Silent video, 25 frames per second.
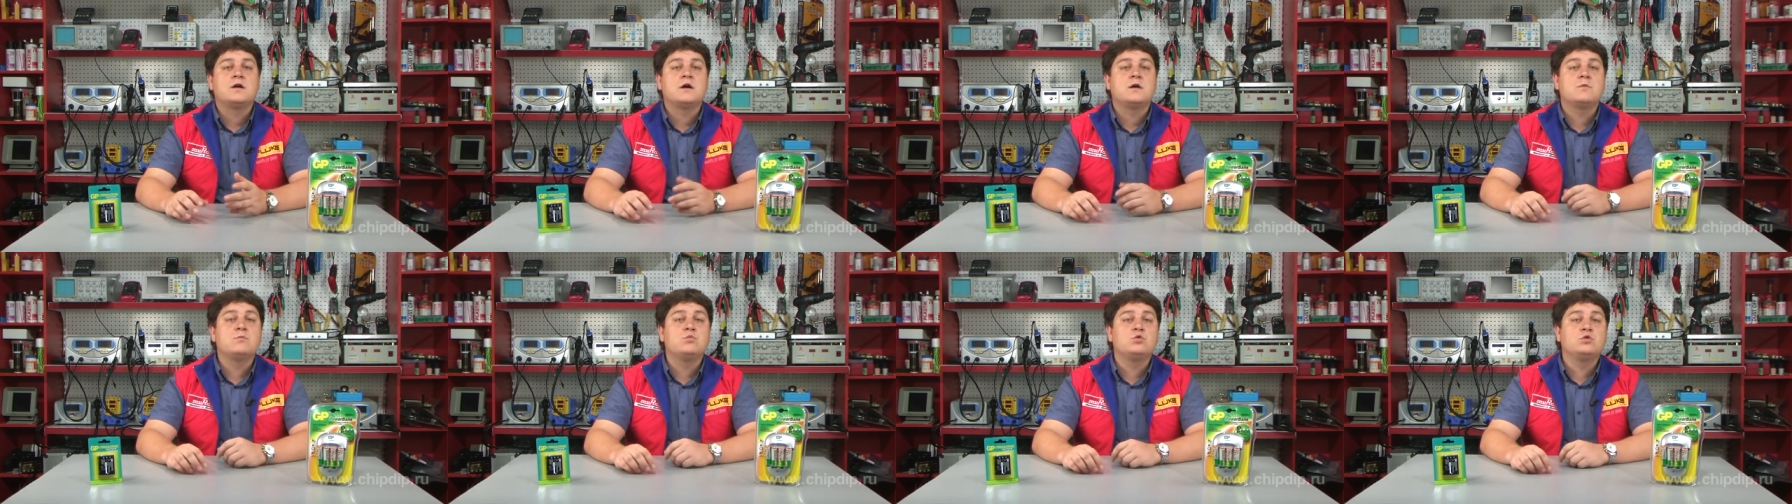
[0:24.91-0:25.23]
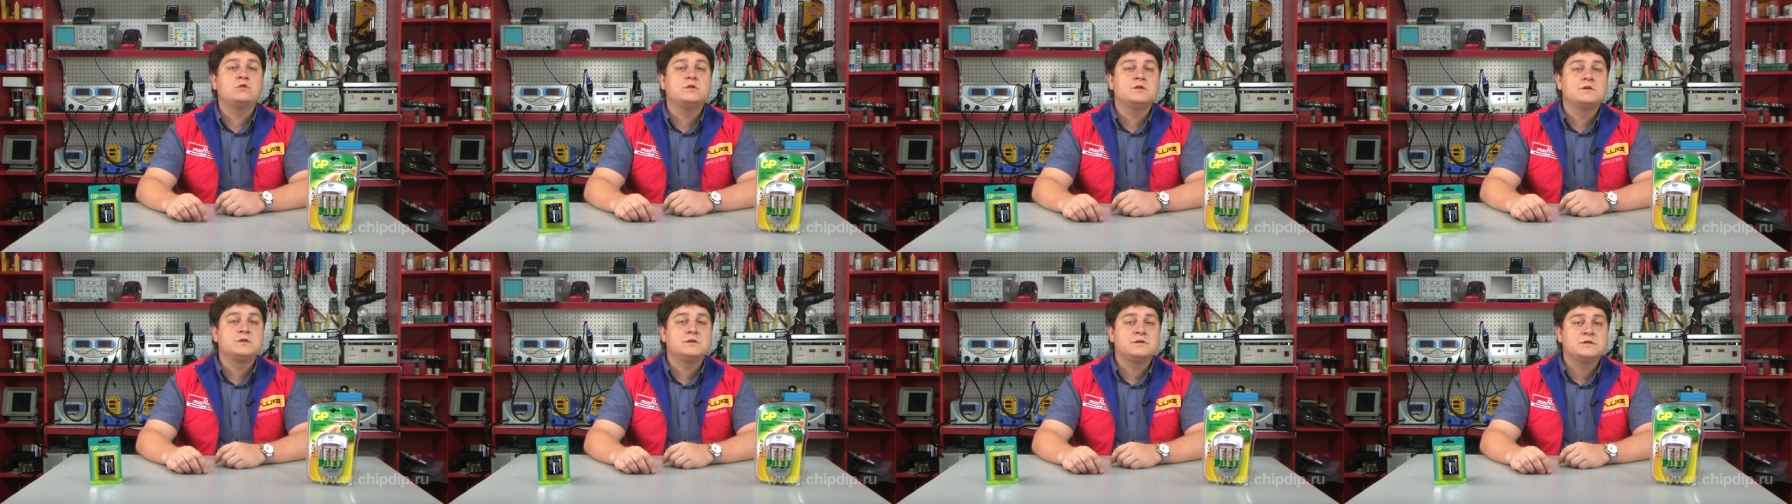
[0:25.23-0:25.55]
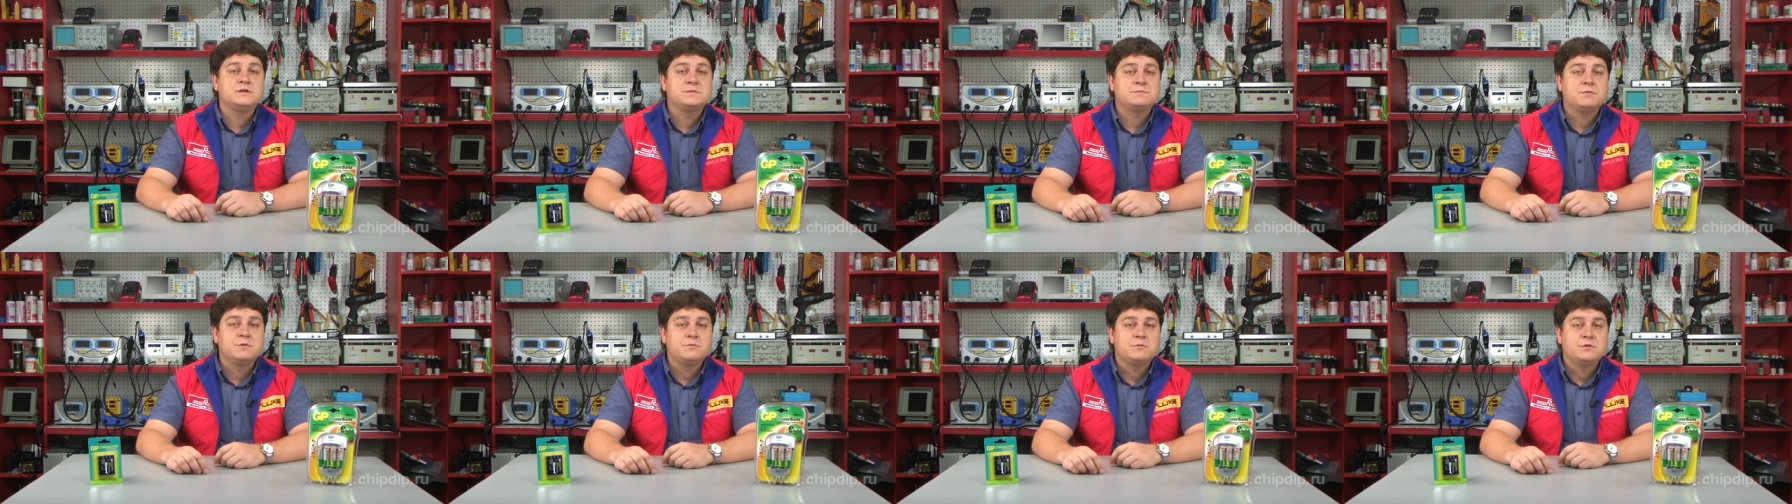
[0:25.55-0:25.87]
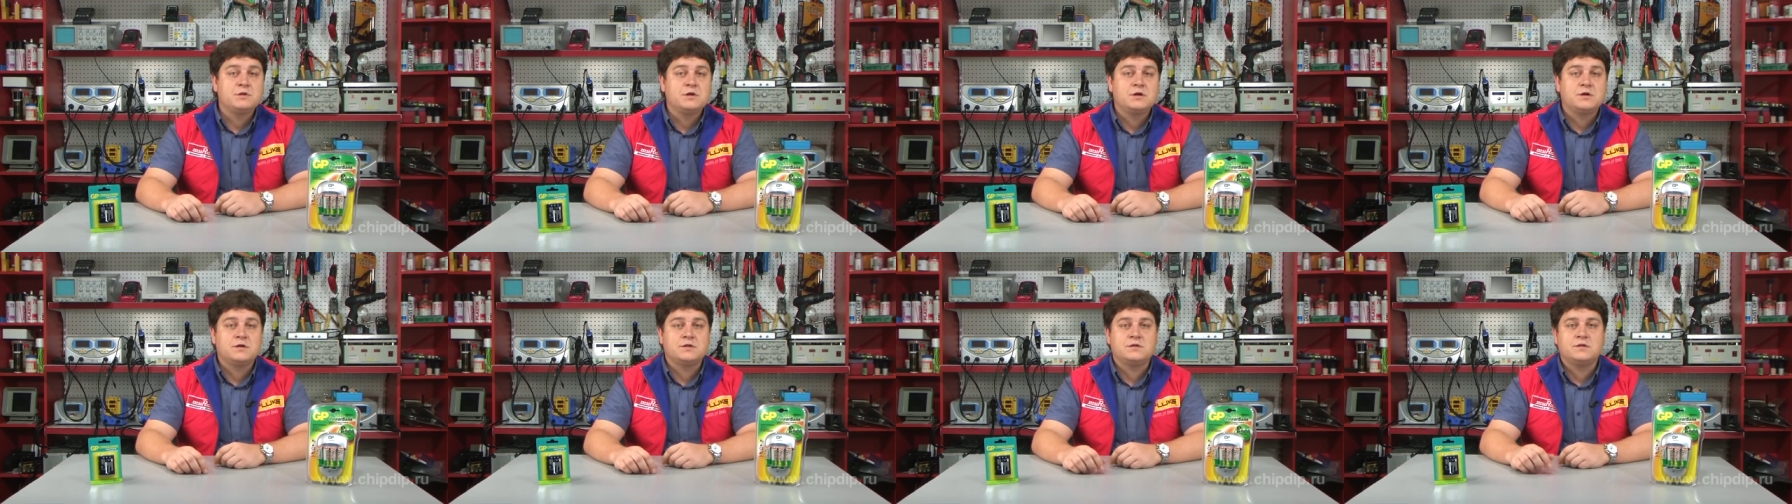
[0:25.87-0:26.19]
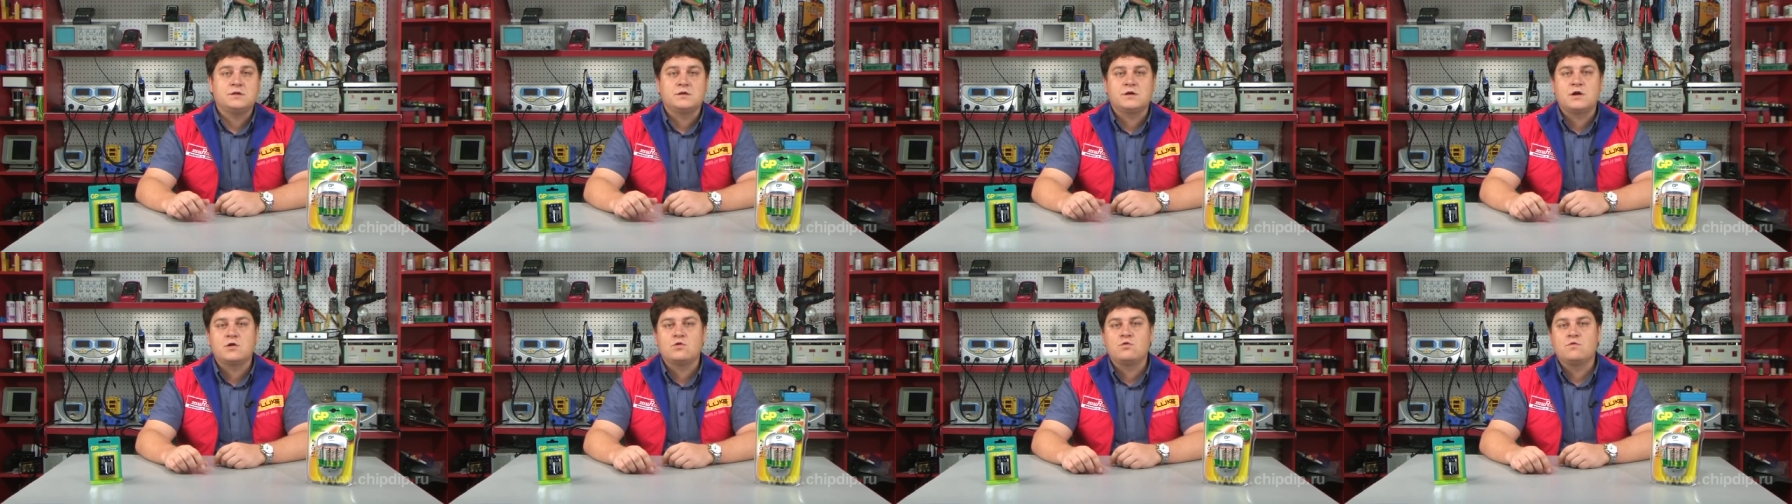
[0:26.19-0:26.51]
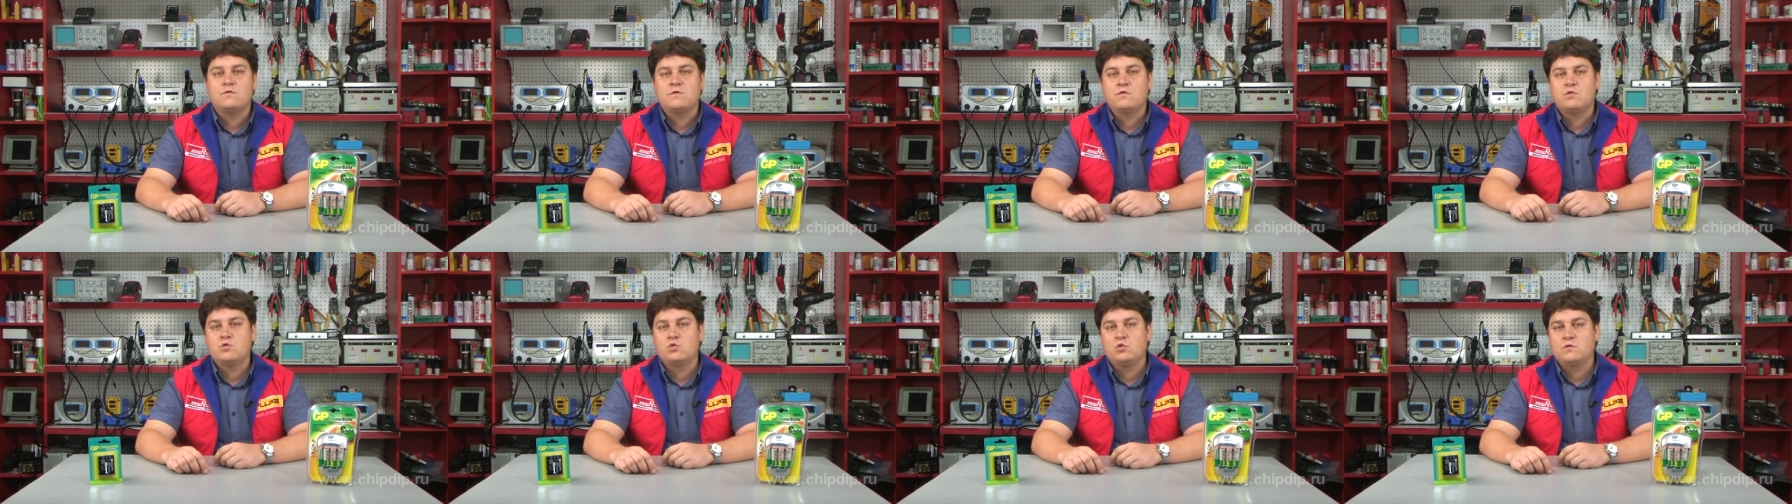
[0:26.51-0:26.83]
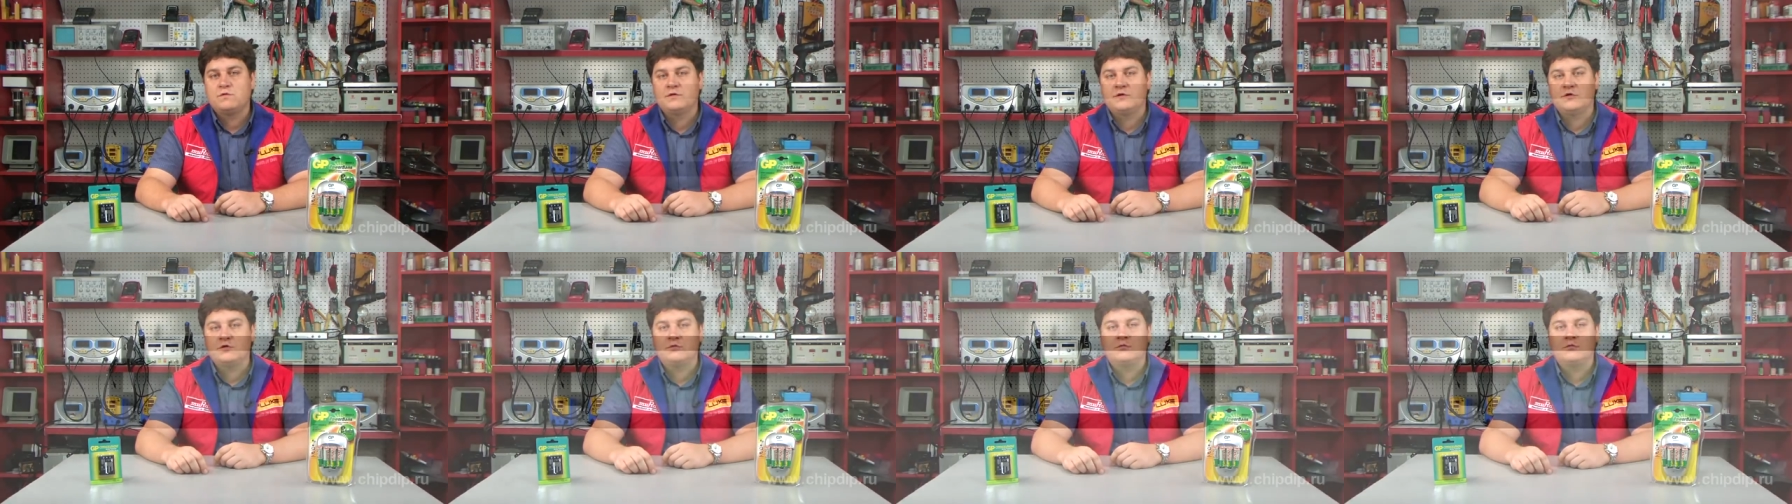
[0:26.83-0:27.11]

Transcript: say it remembers the level it was charged